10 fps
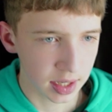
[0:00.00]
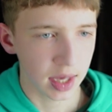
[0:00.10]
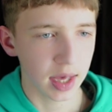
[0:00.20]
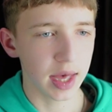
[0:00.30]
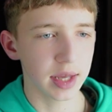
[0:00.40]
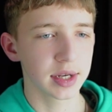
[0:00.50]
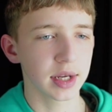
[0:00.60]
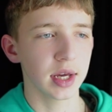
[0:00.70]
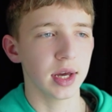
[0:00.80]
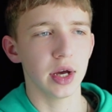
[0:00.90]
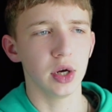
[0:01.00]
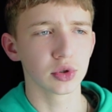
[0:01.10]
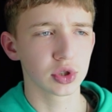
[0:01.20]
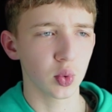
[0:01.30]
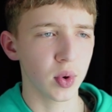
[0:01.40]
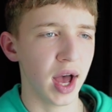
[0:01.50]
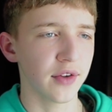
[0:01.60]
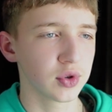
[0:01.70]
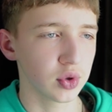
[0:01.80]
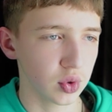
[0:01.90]
it, and also we
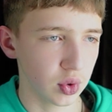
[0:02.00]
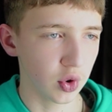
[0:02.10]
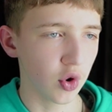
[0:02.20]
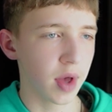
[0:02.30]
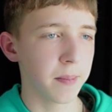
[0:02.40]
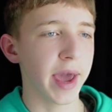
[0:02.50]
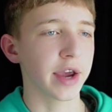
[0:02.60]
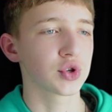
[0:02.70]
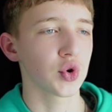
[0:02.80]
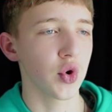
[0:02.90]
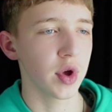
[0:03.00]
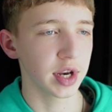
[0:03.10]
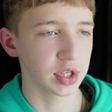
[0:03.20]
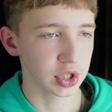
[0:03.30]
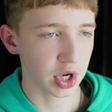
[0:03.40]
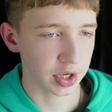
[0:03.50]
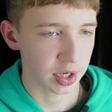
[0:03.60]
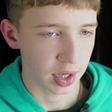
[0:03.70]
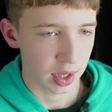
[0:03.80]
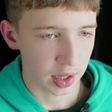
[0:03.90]
have to make sure it is
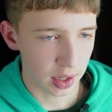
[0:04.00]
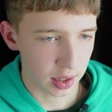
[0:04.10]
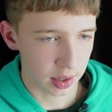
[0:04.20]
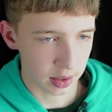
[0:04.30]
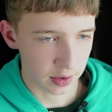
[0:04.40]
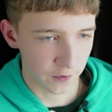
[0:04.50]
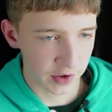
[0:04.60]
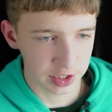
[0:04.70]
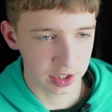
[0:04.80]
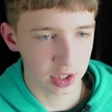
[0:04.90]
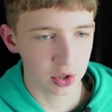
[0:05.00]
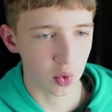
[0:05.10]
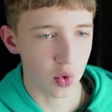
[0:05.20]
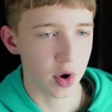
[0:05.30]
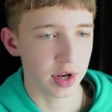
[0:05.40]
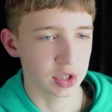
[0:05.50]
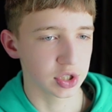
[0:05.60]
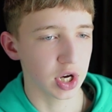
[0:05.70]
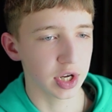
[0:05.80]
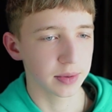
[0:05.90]
not visited, or it
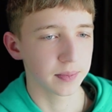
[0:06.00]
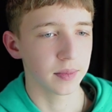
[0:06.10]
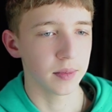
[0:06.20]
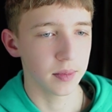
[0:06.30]
is not